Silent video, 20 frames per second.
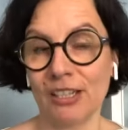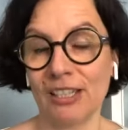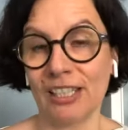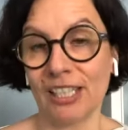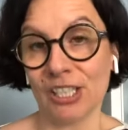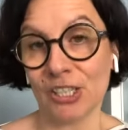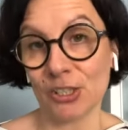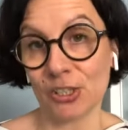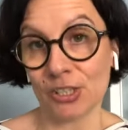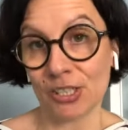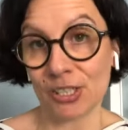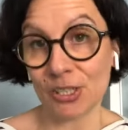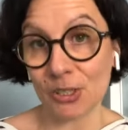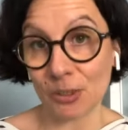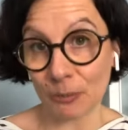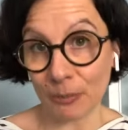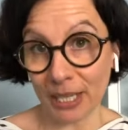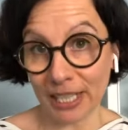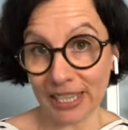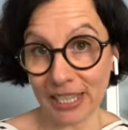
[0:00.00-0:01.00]
conditions
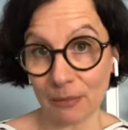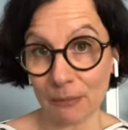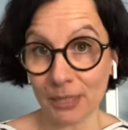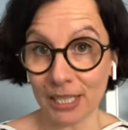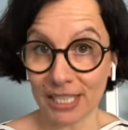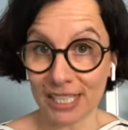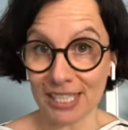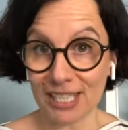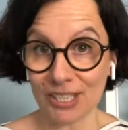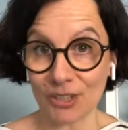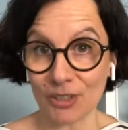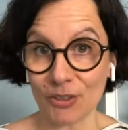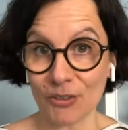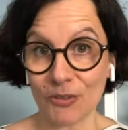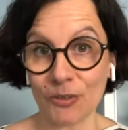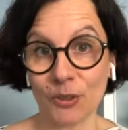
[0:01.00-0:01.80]
to make them easier